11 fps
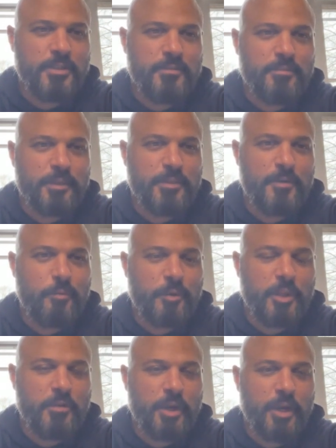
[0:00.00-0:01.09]
a tough
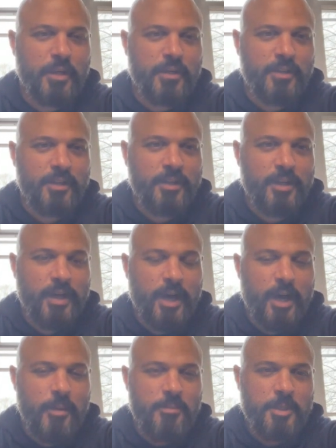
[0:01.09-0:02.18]
one the other night.
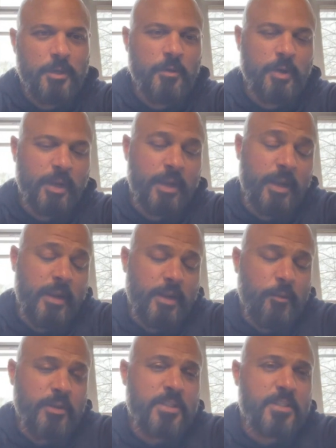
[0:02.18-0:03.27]
And
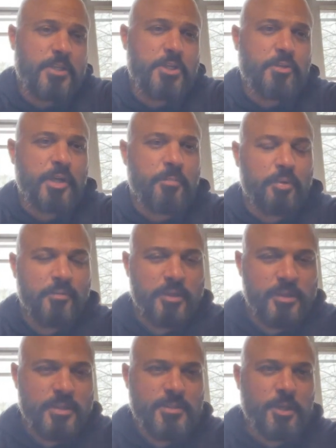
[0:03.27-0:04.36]
they won 6 straight
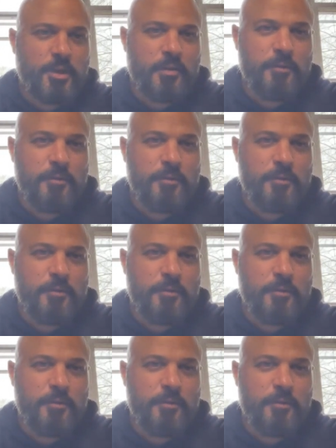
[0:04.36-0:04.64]
previous. So I